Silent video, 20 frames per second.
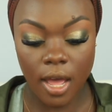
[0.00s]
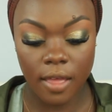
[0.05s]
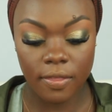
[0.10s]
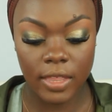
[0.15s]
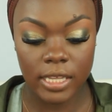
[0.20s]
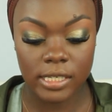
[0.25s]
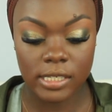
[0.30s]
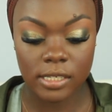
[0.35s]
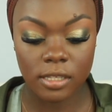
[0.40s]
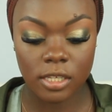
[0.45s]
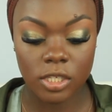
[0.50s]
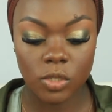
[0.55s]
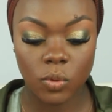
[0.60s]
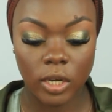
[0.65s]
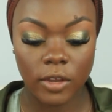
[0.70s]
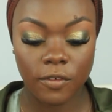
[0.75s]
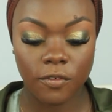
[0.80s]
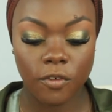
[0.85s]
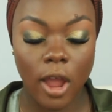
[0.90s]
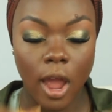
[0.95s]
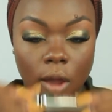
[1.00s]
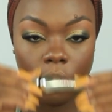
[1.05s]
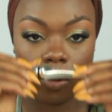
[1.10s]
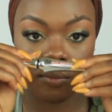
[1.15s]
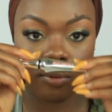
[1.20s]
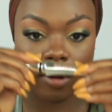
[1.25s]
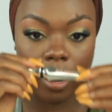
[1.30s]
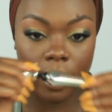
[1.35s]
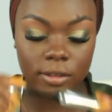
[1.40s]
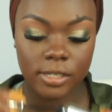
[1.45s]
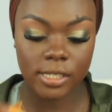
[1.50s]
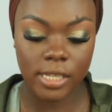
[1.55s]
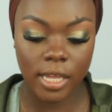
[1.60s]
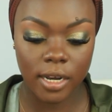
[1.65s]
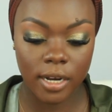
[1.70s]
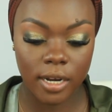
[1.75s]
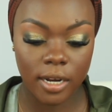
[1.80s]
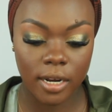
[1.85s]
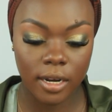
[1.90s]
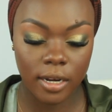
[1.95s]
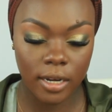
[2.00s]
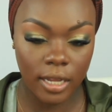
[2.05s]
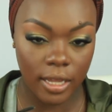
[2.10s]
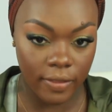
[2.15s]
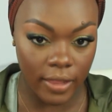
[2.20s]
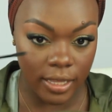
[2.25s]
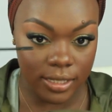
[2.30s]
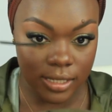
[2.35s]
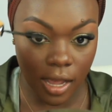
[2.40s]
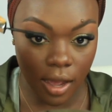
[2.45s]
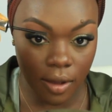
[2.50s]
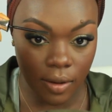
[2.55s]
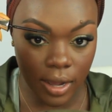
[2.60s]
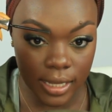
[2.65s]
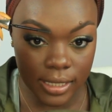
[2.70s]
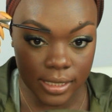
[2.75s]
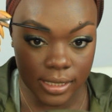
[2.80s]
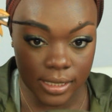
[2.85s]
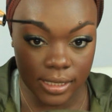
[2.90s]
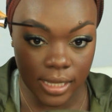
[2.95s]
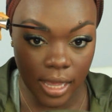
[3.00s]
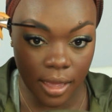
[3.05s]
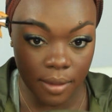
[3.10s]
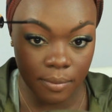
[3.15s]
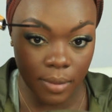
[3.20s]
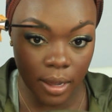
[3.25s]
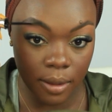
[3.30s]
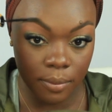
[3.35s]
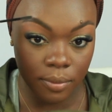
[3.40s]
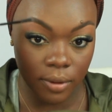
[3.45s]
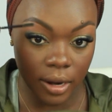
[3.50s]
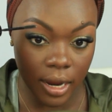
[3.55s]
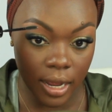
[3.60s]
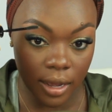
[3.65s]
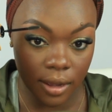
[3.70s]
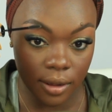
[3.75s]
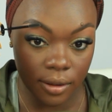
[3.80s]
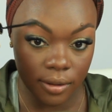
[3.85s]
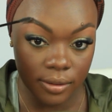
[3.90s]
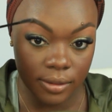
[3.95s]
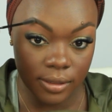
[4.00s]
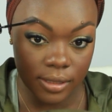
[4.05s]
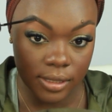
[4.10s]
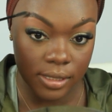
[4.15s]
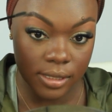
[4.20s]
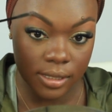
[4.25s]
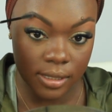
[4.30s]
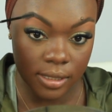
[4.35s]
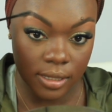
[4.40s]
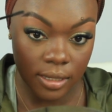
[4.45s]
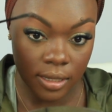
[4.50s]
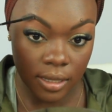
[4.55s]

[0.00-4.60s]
This is the 24-hour brow setter, and that's how I set my brows.